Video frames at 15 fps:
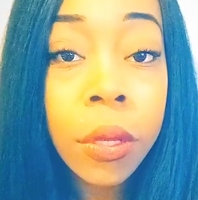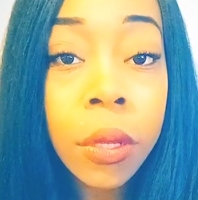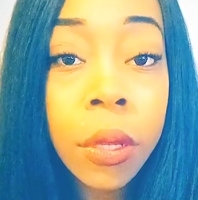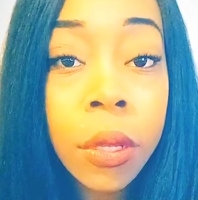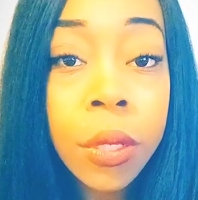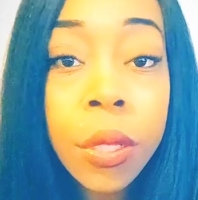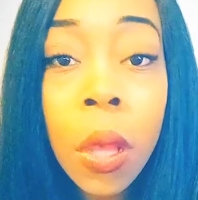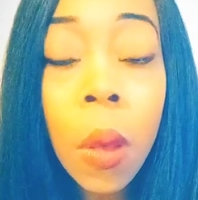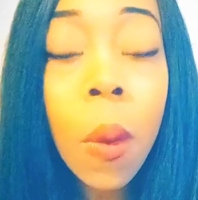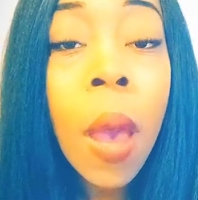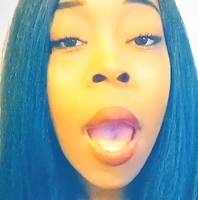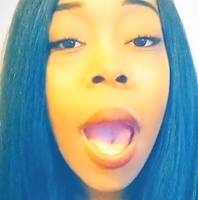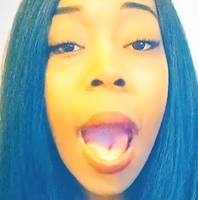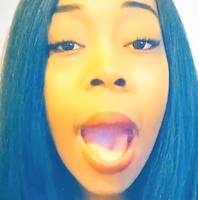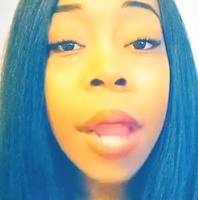So
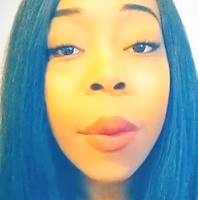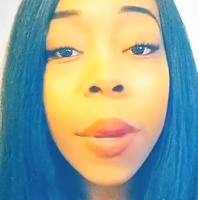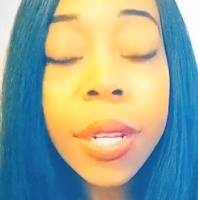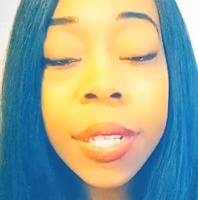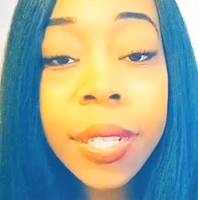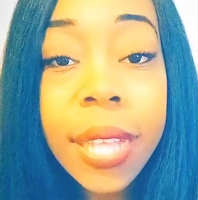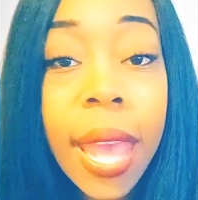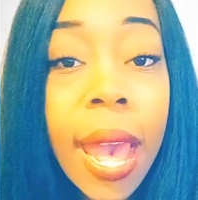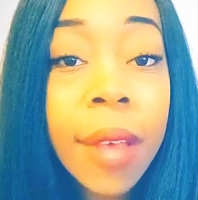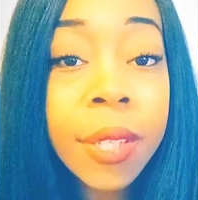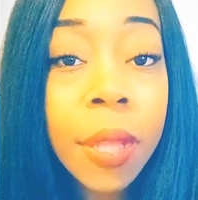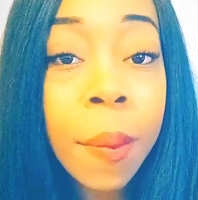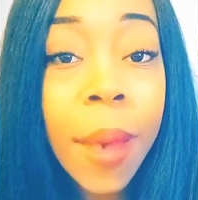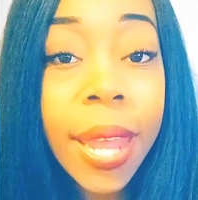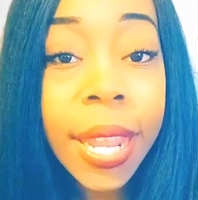I don't understand how
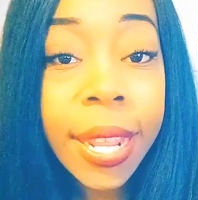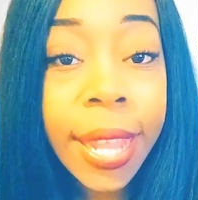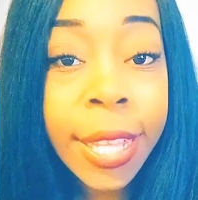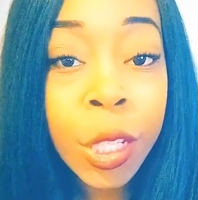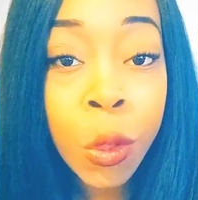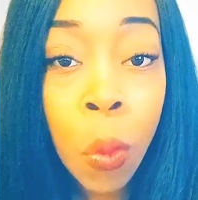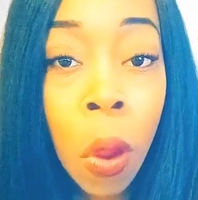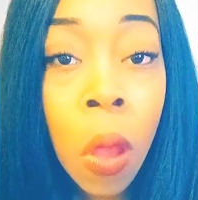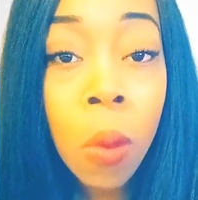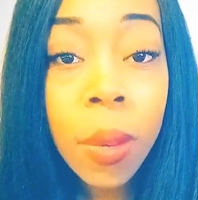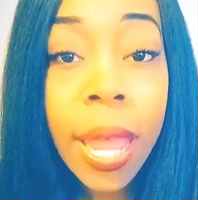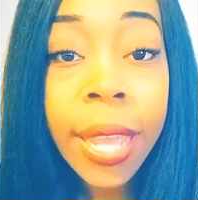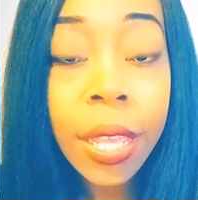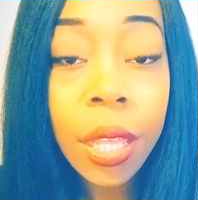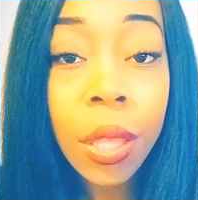somebody that's grown
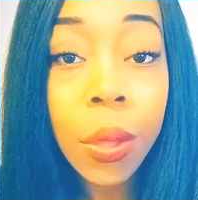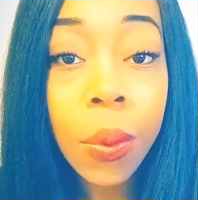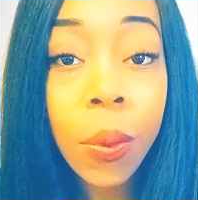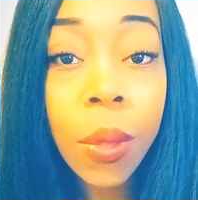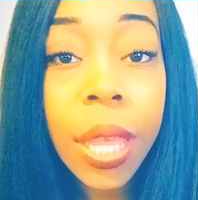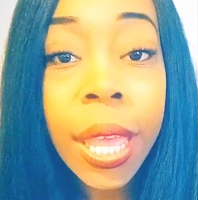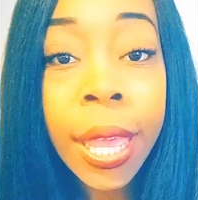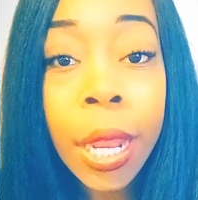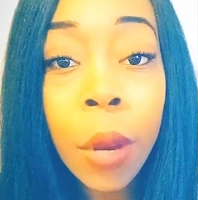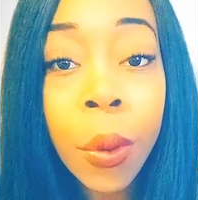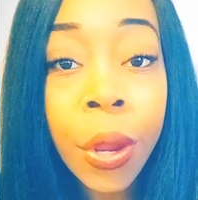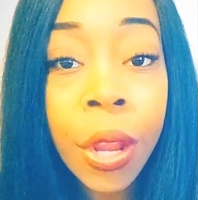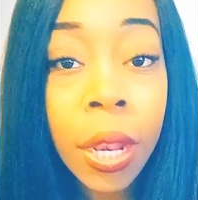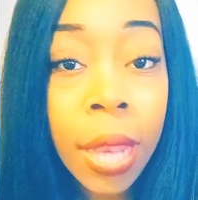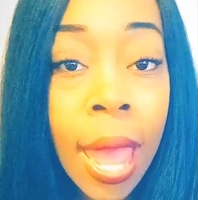like you can get on
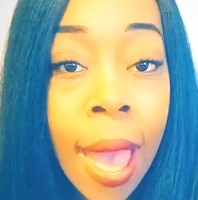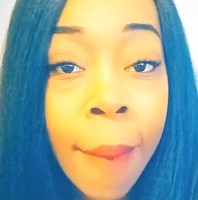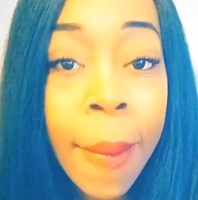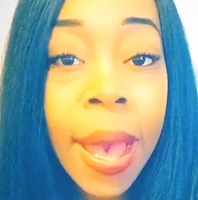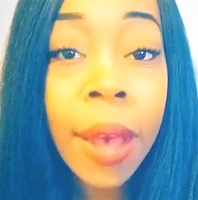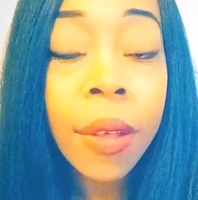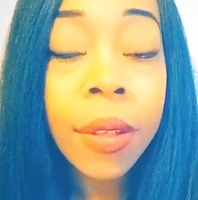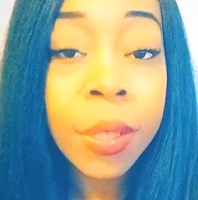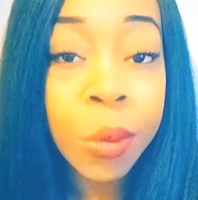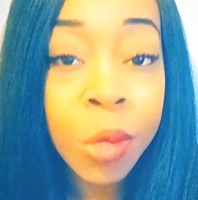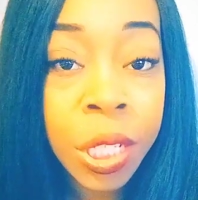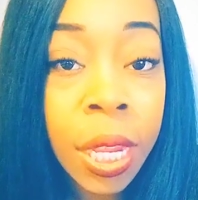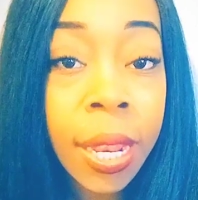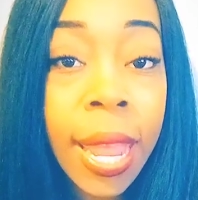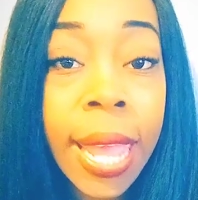here and lie about some
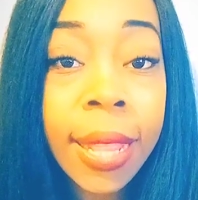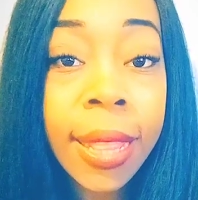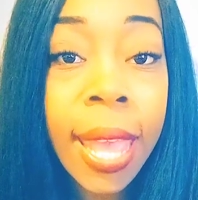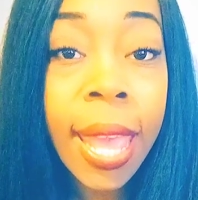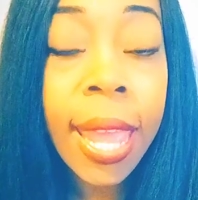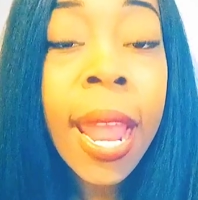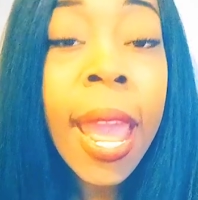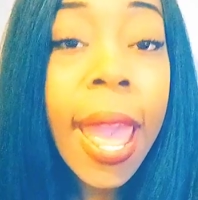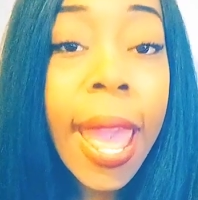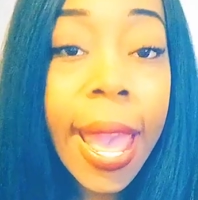shit like that,